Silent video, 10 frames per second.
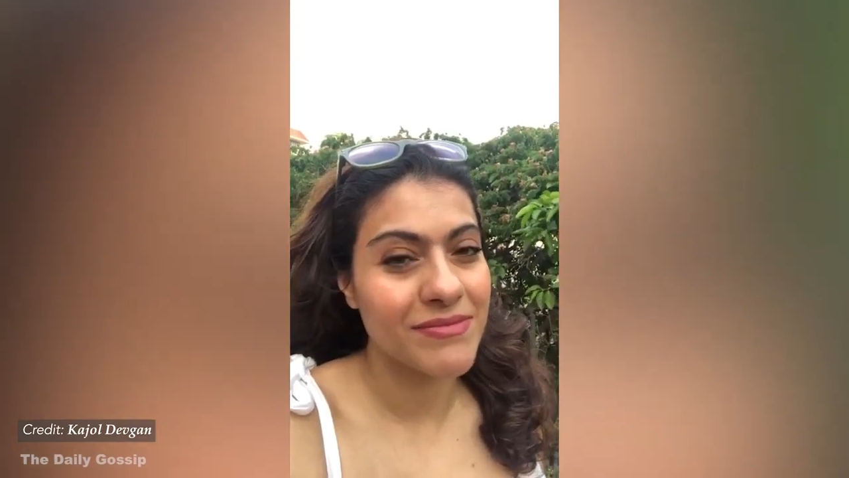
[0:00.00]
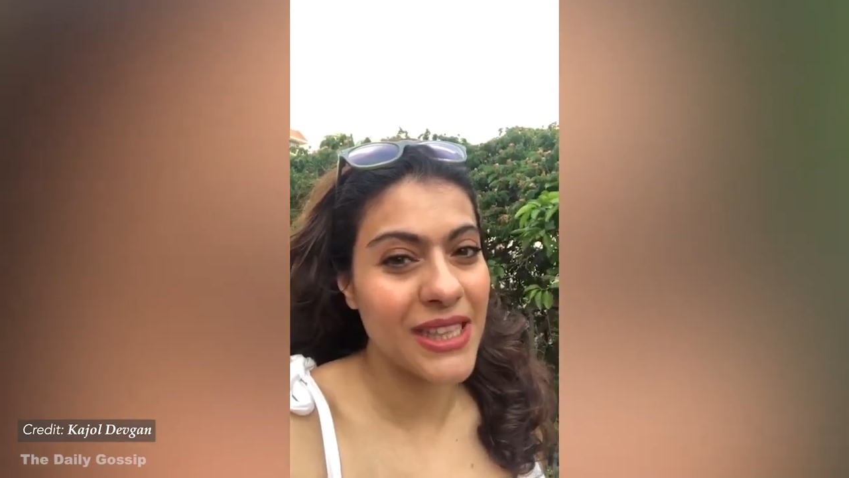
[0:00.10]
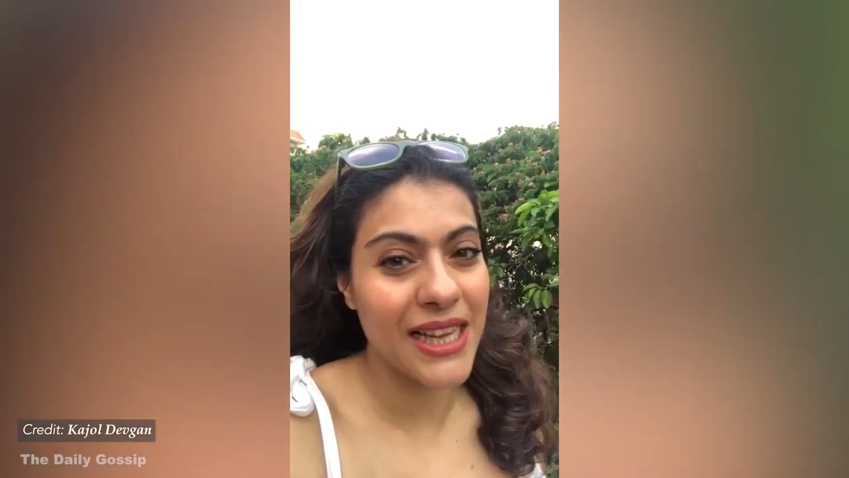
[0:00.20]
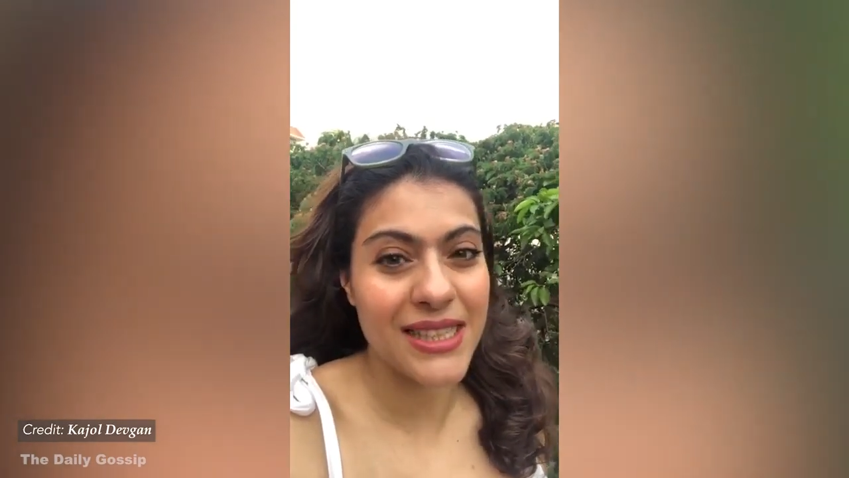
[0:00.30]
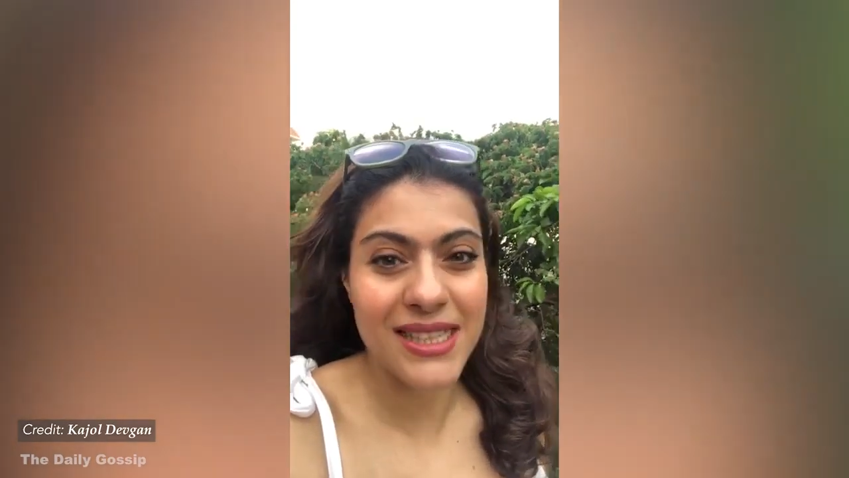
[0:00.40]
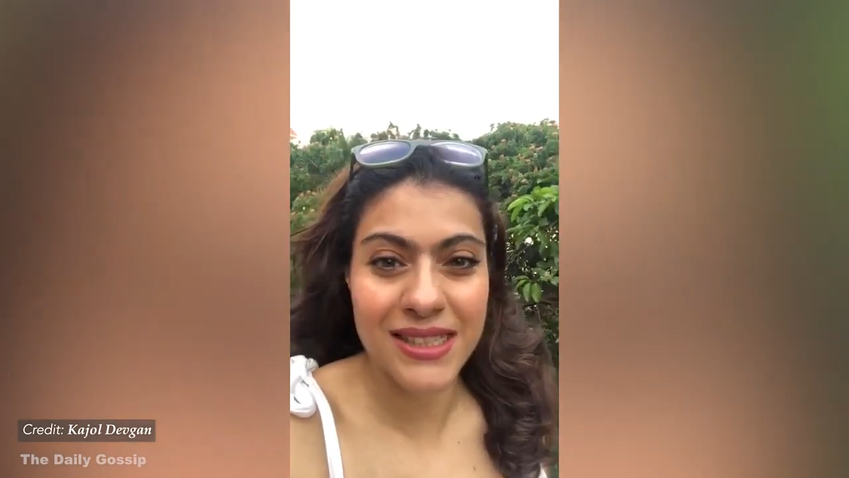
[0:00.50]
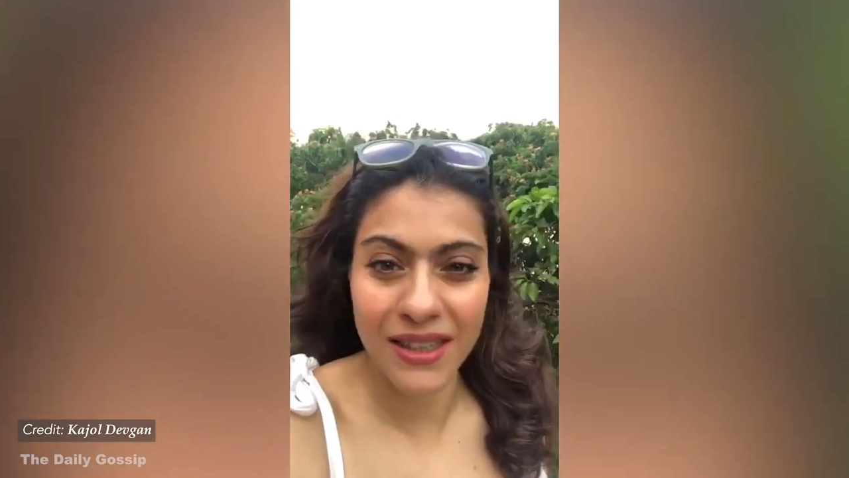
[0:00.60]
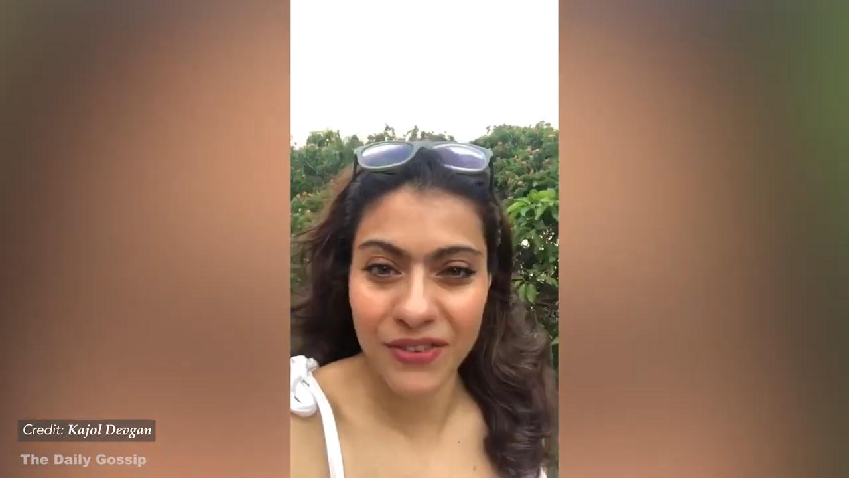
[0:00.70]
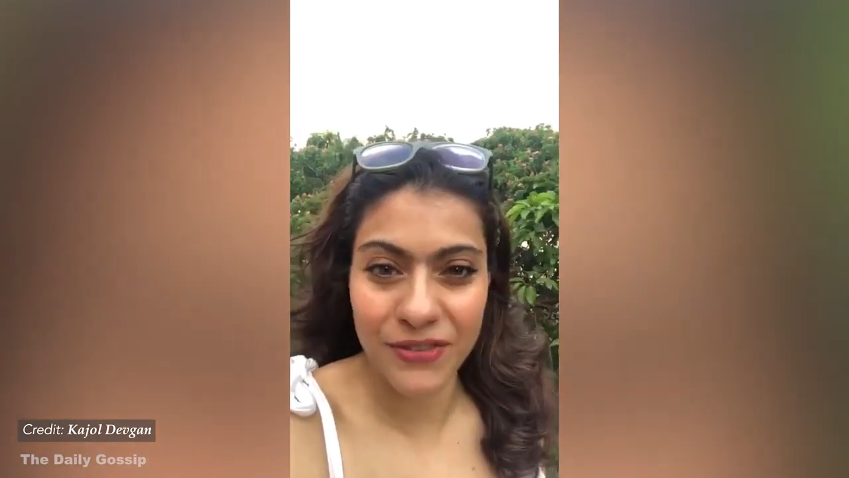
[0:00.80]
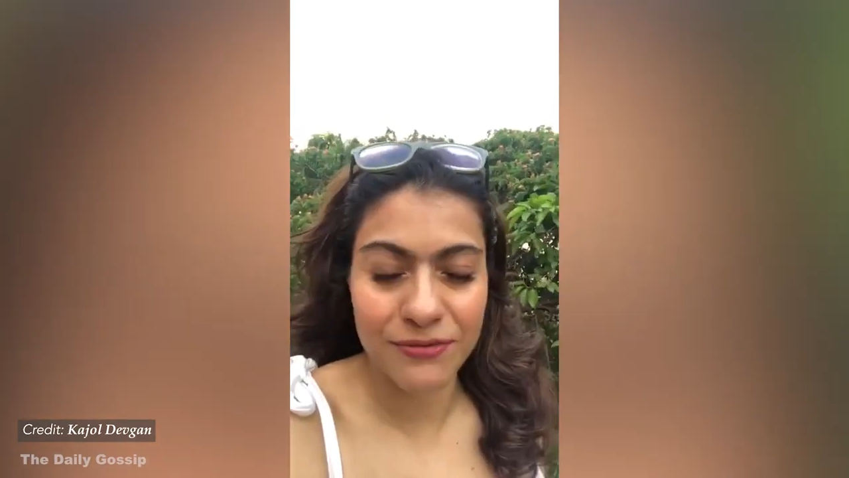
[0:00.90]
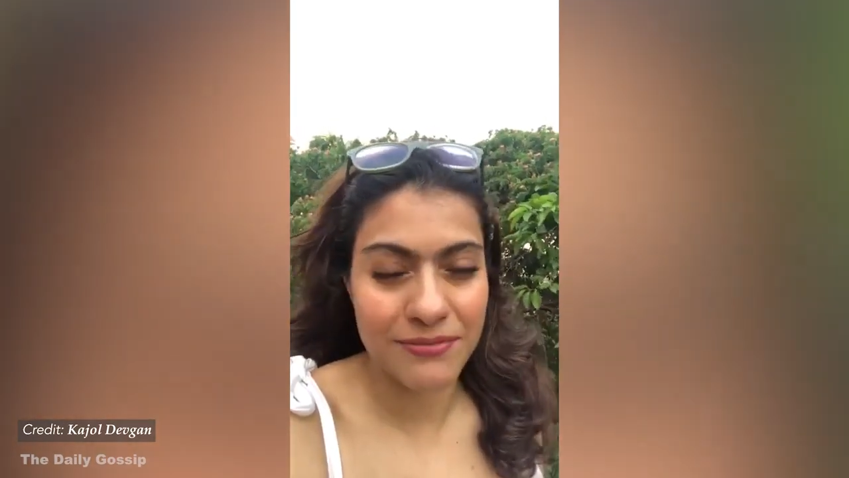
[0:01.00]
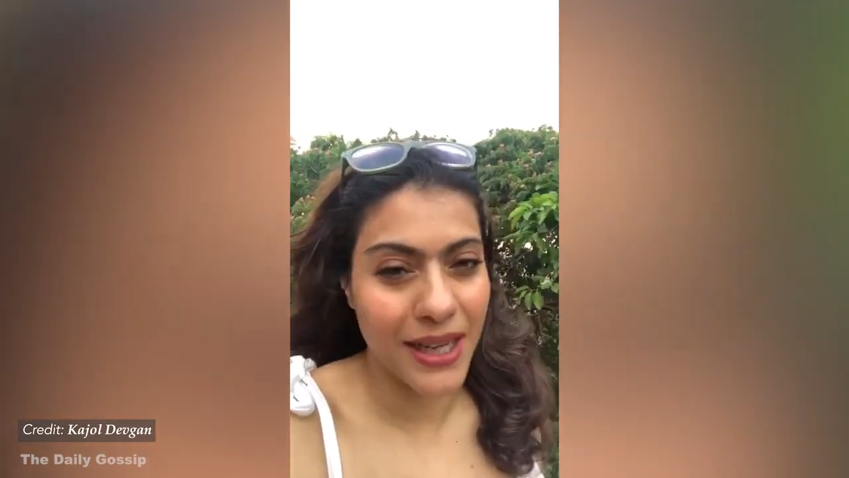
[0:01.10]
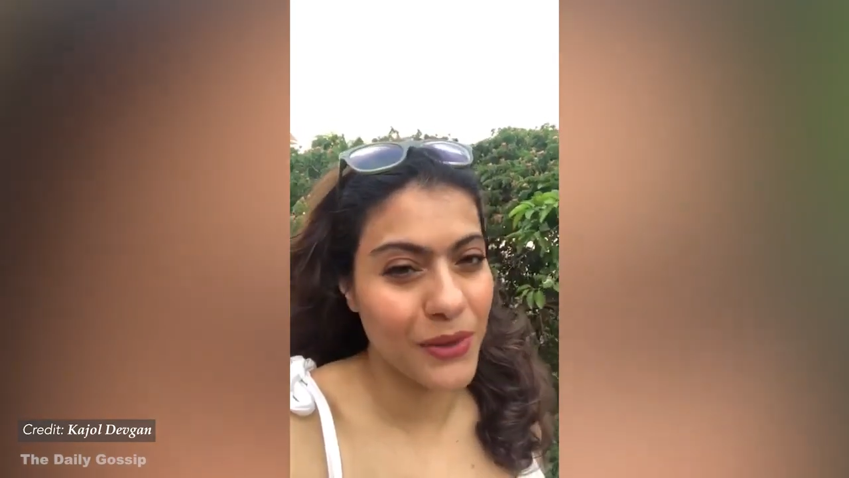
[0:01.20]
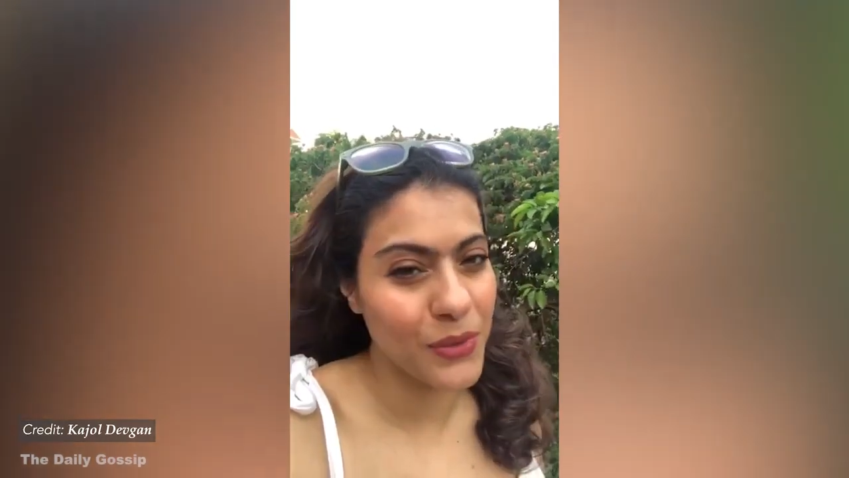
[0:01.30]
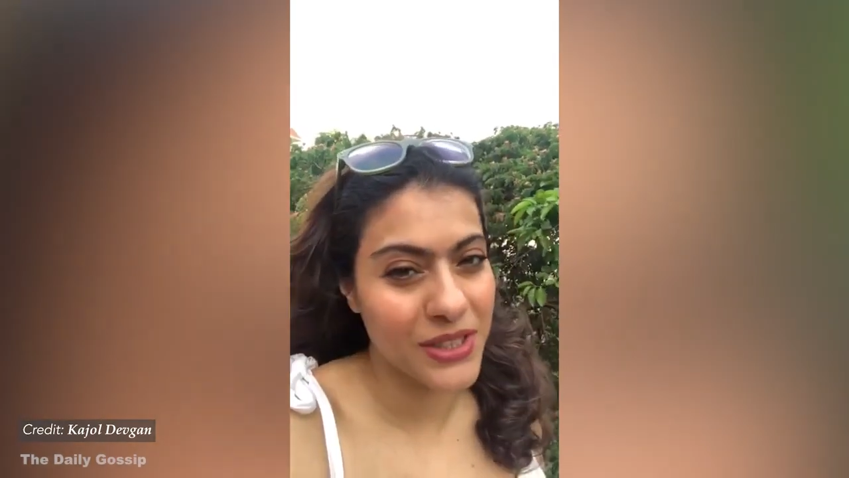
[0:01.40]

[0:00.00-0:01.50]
and it's tough. I know